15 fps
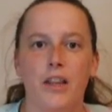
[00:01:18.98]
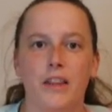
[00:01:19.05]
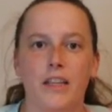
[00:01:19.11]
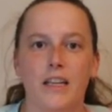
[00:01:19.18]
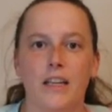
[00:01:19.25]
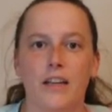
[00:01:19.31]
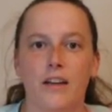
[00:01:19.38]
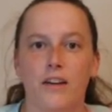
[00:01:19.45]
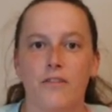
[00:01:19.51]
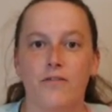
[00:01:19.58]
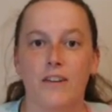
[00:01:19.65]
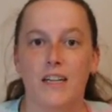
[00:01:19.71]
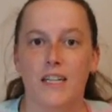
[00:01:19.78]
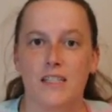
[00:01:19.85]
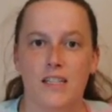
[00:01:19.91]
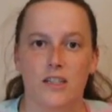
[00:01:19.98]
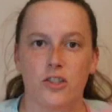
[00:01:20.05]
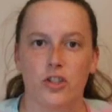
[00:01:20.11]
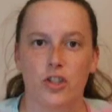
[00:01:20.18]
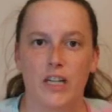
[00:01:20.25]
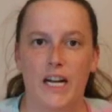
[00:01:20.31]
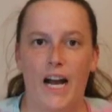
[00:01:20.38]
the fitness
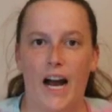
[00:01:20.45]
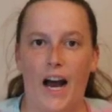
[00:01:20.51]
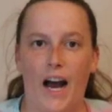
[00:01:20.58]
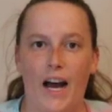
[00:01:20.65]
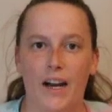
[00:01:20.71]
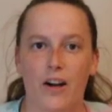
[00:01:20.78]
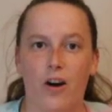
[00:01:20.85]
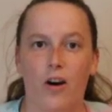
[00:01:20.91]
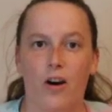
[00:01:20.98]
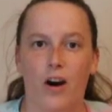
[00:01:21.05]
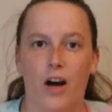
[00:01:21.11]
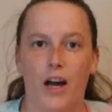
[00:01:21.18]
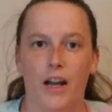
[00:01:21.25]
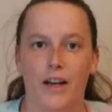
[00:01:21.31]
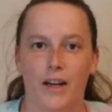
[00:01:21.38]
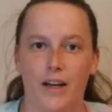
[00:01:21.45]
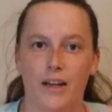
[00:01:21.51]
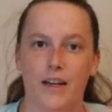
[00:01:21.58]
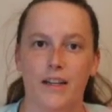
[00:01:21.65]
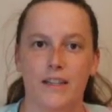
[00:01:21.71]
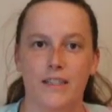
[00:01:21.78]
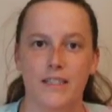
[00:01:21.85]
industry had on
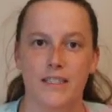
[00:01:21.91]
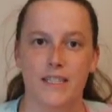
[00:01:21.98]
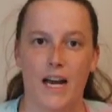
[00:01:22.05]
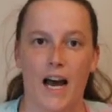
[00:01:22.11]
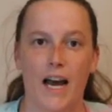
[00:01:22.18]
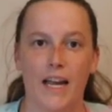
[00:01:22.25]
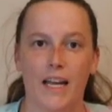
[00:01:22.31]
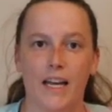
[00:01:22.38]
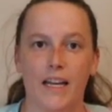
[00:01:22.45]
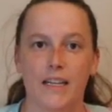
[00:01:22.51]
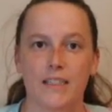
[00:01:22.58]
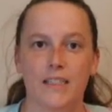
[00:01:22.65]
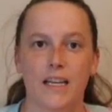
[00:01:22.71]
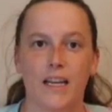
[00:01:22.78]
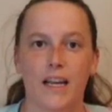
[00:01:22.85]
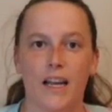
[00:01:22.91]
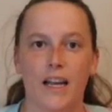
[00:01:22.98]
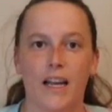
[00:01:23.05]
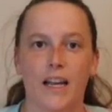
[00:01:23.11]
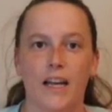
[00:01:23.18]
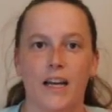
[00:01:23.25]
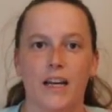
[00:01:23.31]
diet
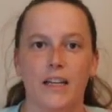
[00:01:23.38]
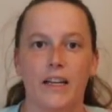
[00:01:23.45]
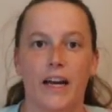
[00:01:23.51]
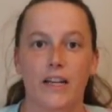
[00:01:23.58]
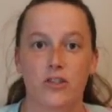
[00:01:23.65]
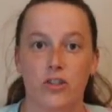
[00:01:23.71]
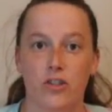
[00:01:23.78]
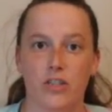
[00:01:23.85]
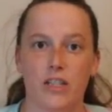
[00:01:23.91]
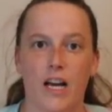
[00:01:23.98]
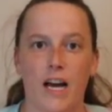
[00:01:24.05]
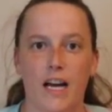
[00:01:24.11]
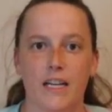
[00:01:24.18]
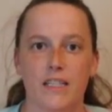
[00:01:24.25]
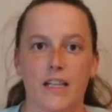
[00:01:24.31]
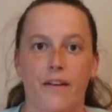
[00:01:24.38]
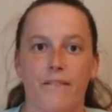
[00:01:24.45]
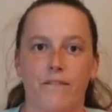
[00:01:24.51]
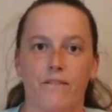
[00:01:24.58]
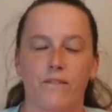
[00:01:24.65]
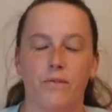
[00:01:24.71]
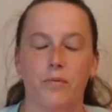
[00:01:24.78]
and exercise and
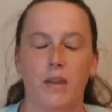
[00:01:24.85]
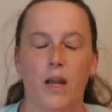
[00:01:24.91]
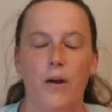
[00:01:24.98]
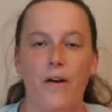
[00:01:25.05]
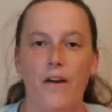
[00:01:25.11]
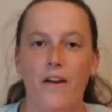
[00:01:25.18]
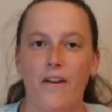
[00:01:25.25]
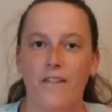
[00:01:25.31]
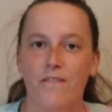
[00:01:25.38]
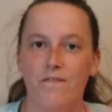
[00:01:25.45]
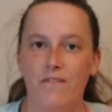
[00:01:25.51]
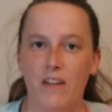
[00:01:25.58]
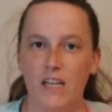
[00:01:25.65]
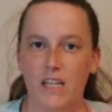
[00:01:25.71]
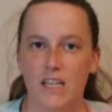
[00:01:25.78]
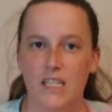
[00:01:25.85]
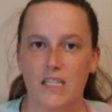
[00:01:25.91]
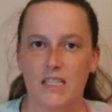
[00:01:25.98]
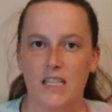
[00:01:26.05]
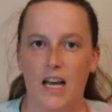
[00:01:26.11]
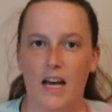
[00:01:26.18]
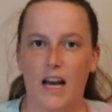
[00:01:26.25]

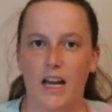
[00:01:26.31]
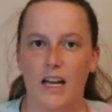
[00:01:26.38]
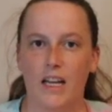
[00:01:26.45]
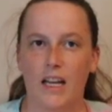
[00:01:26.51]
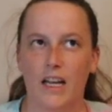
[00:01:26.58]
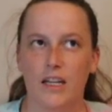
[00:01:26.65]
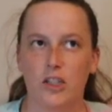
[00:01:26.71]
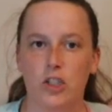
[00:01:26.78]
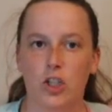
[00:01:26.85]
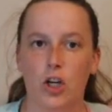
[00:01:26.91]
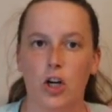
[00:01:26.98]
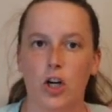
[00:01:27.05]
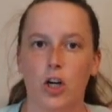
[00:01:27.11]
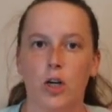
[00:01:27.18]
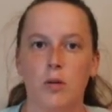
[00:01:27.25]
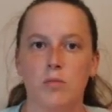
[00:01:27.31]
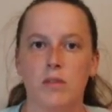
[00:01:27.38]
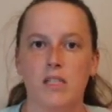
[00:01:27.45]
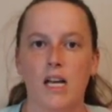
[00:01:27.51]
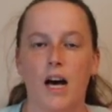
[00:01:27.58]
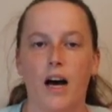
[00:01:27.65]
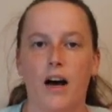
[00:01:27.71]
fitness in
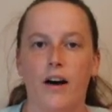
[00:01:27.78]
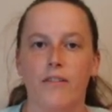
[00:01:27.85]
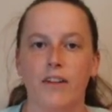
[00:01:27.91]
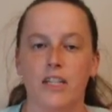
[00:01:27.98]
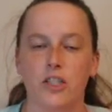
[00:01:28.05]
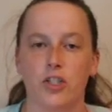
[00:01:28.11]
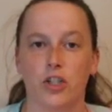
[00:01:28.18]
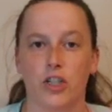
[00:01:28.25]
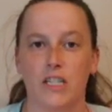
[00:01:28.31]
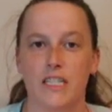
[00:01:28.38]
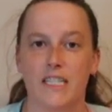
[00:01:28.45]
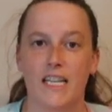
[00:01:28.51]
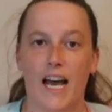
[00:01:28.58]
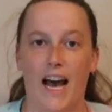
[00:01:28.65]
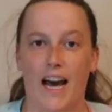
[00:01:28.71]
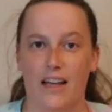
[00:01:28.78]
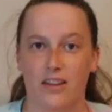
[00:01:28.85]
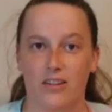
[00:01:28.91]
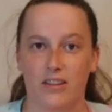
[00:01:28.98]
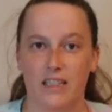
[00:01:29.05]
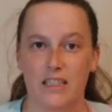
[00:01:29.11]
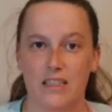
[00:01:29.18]
terms of endurance
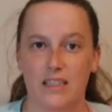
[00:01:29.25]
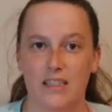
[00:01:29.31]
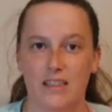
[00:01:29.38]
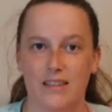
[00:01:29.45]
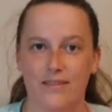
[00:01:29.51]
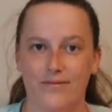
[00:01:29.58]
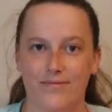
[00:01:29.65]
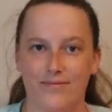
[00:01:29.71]
athletes.